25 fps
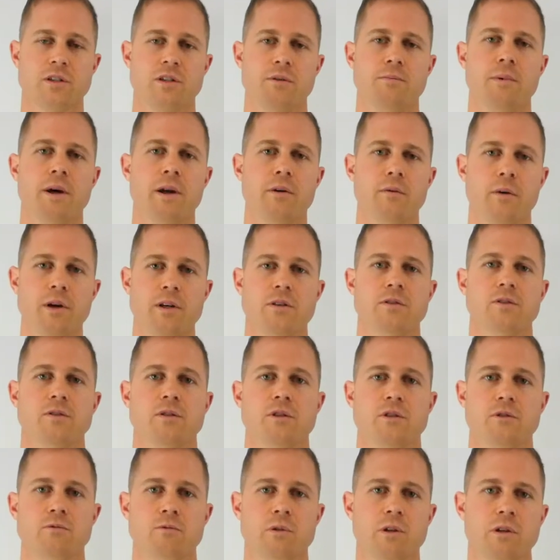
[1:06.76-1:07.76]
the amount of
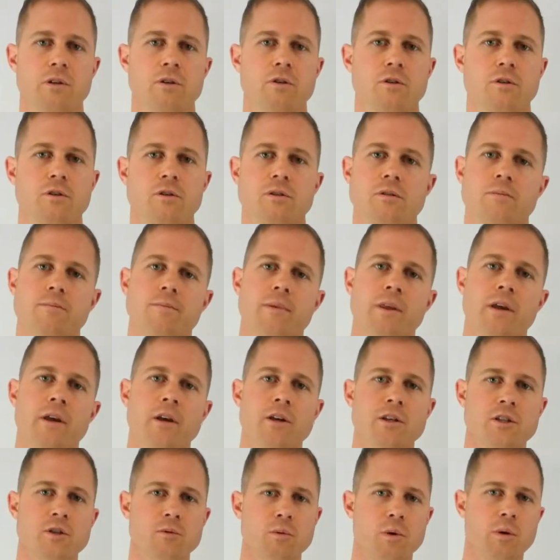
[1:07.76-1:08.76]
resources we use.
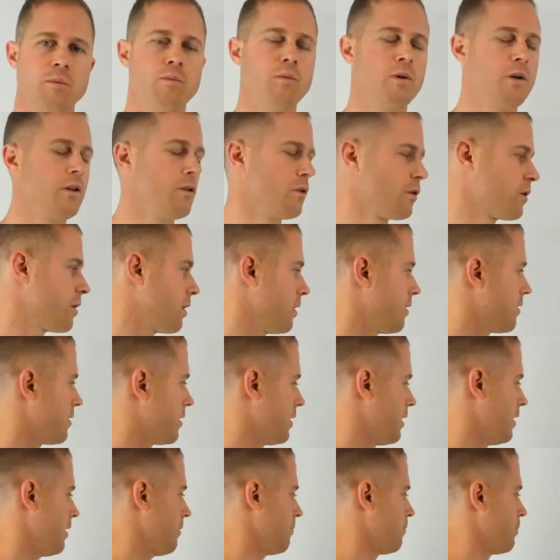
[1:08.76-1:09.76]
So when we look at
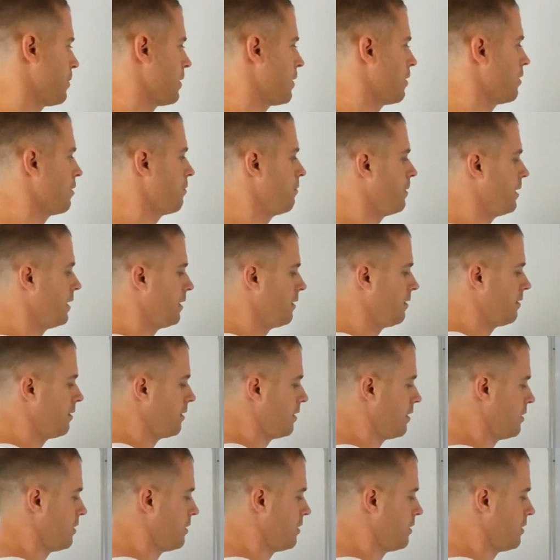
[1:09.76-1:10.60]
the pyramid